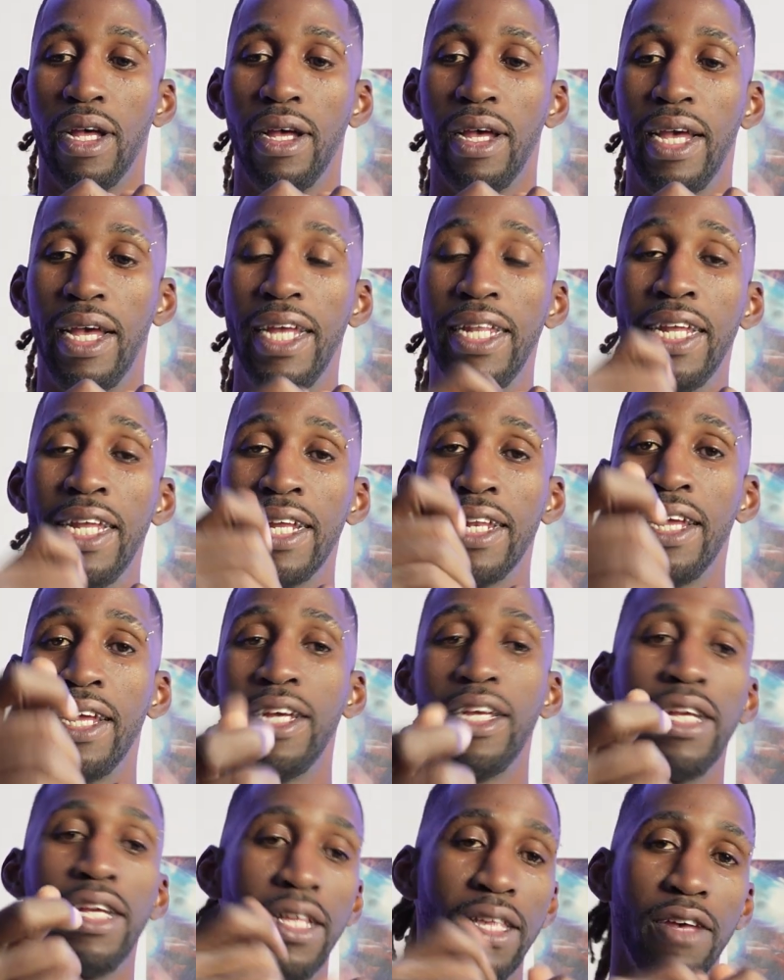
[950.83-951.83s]

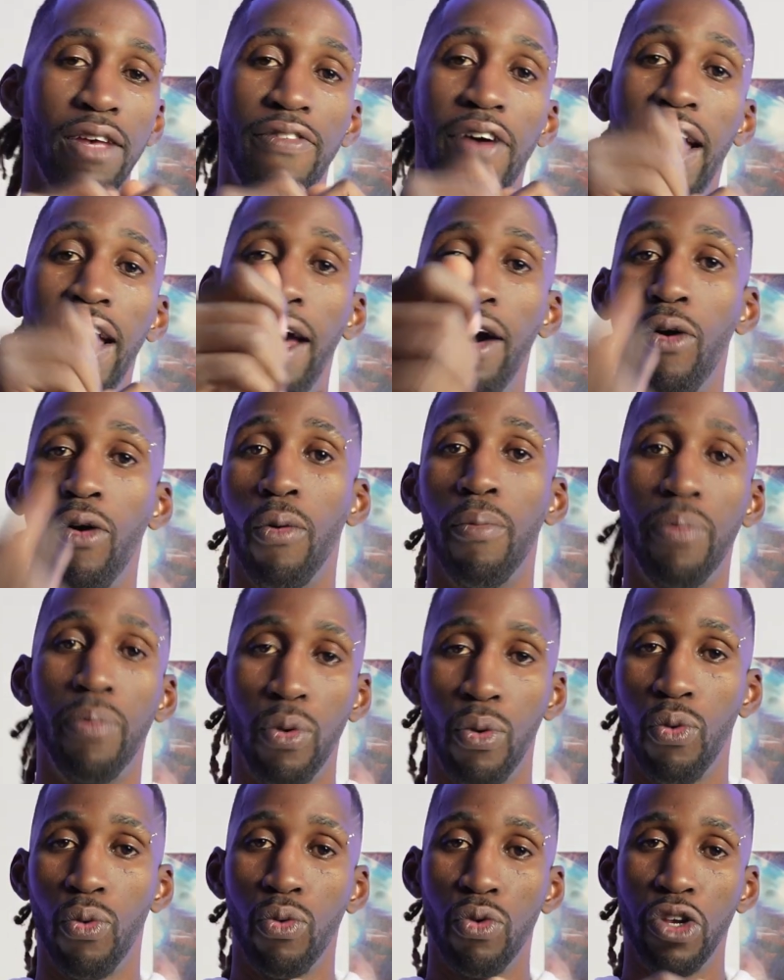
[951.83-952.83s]
indignations of help,
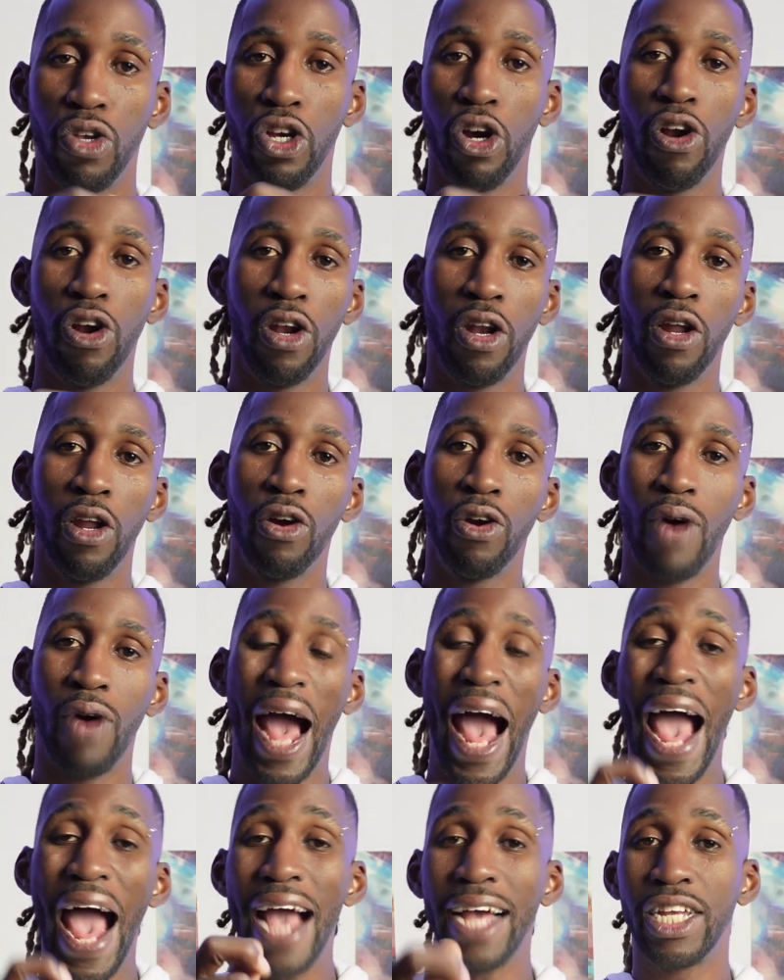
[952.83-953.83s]
your little
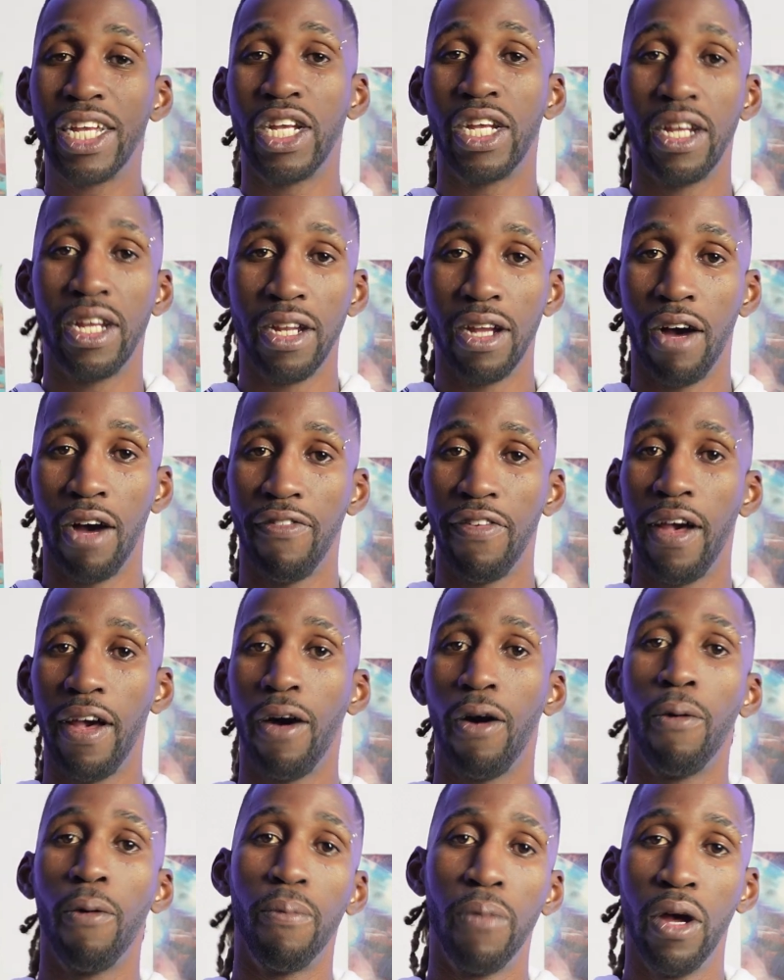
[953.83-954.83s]
action of
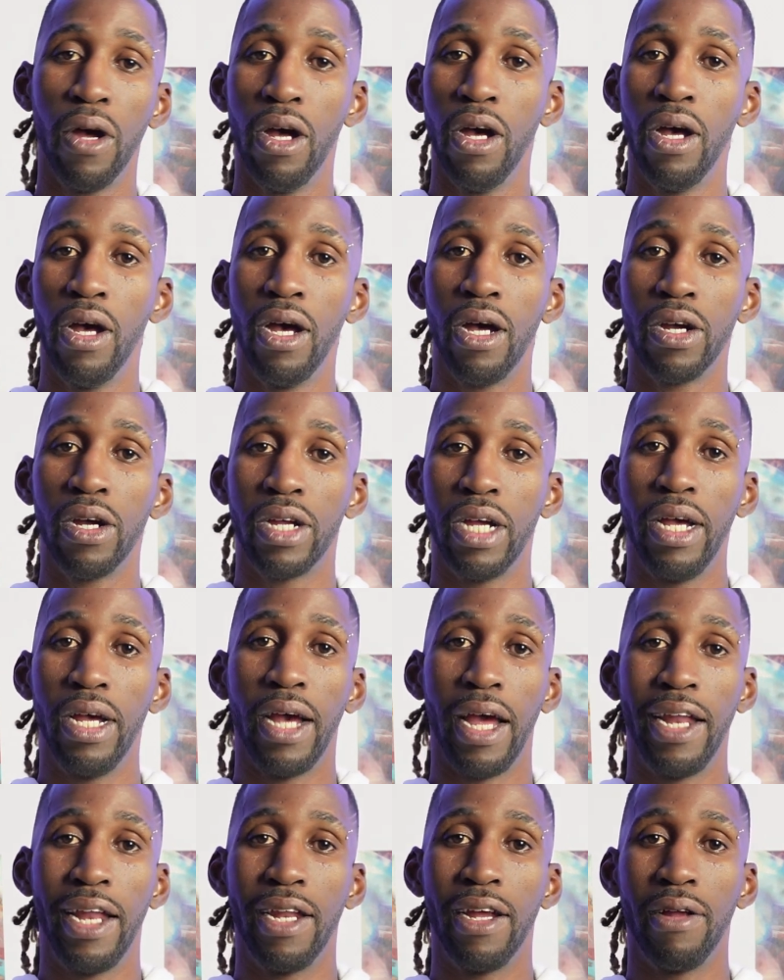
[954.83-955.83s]
help
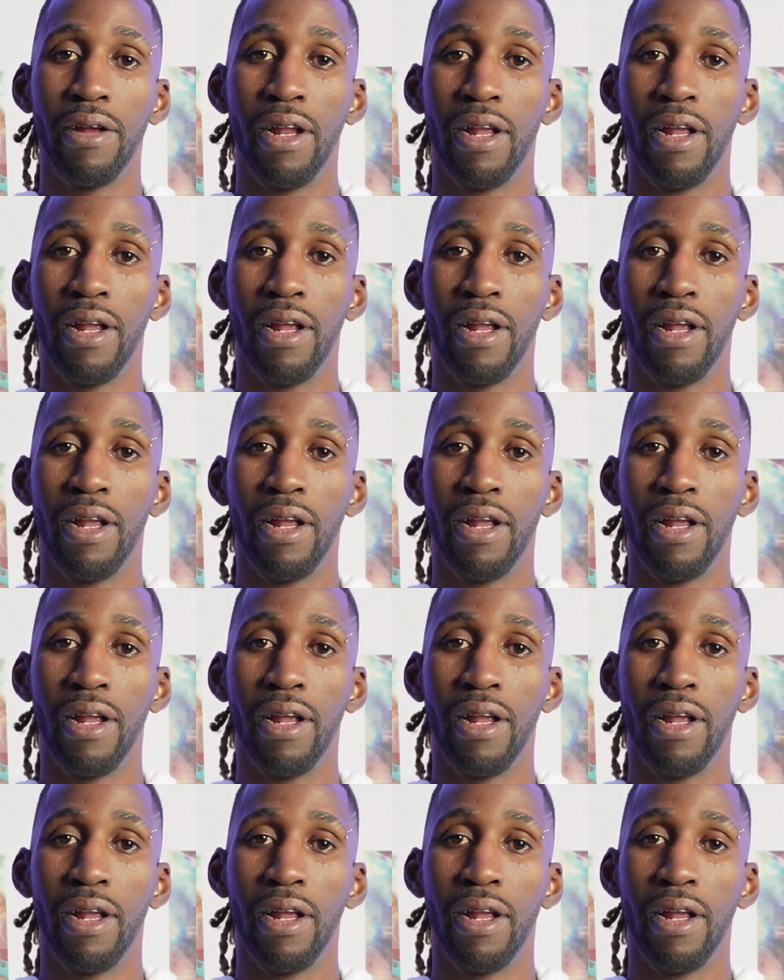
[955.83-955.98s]
can